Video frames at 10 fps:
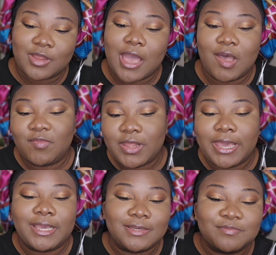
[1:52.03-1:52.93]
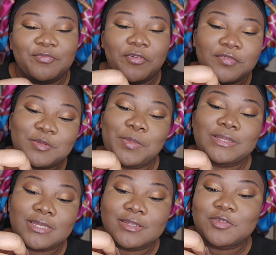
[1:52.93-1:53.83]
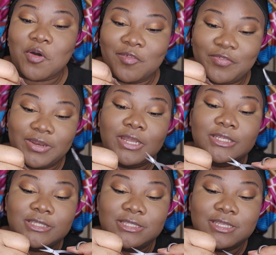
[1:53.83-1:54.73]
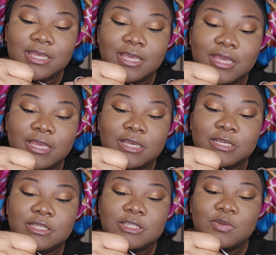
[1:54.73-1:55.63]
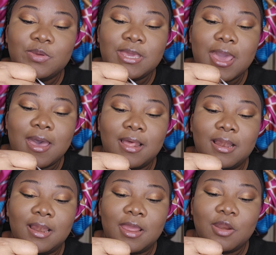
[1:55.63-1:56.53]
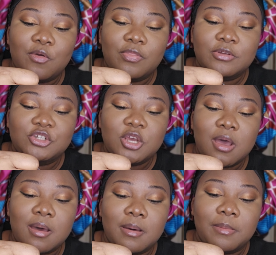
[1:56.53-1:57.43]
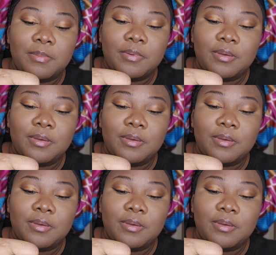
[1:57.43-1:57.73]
I have like 50% confidence so yeah learn on the job